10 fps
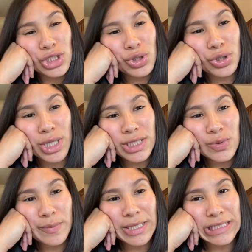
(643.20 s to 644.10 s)
to show you guys
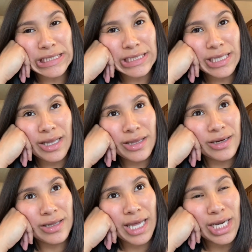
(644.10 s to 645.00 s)
what my days
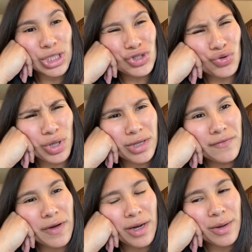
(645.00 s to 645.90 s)
look like, sort
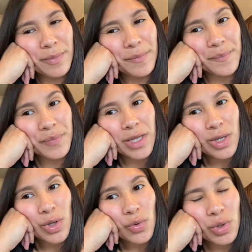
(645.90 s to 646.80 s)
of,
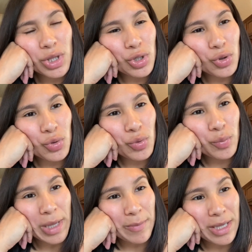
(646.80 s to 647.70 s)
with a new
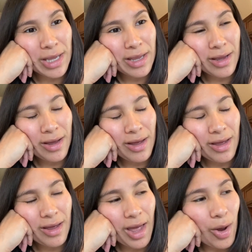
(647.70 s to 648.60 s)
baby
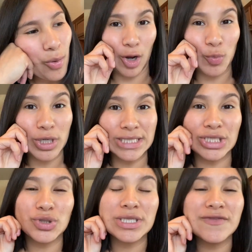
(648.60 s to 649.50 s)
at home. Hope you guys
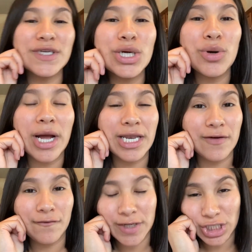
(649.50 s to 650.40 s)
enjoyed this video. I need
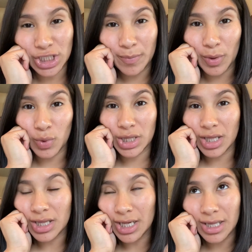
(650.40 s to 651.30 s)
to finish up with
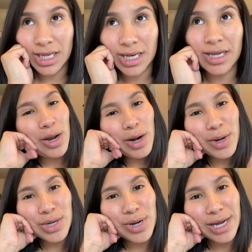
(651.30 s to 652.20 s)
the cleaning. All
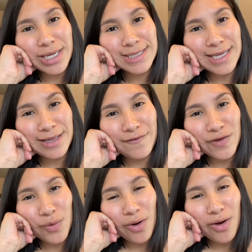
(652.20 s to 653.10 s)
right, you guys, I love
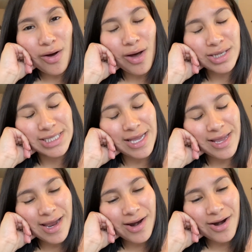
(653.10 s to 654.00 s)
you all. Take
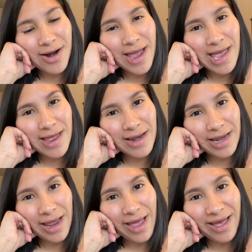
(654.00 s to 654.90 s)
care
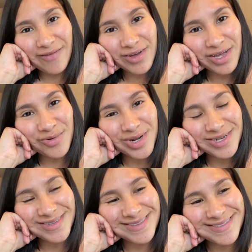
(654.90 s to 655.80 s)
and have a good
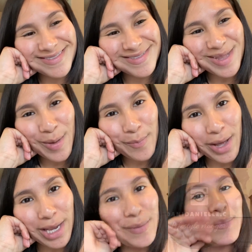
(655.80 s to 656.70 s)
one.
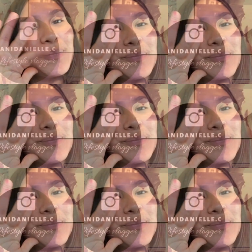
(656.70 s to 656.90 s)
Bye.